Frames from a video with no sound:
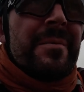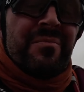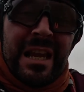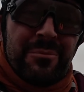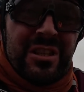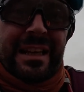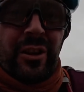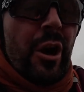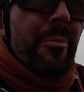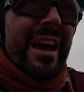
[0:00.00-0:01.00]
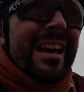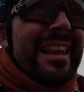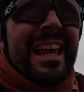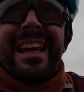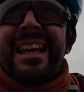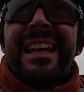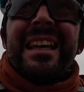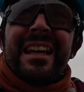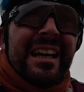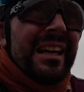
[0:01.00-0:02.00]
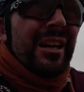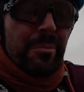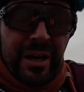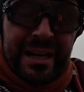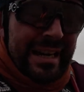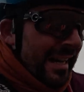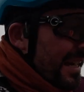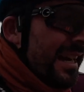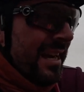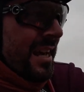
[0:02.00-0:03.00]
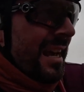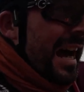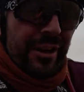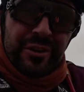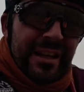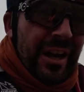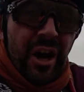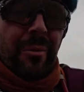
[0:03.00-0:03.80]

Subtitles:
I'm slightly out of breath, but I couldn't have got up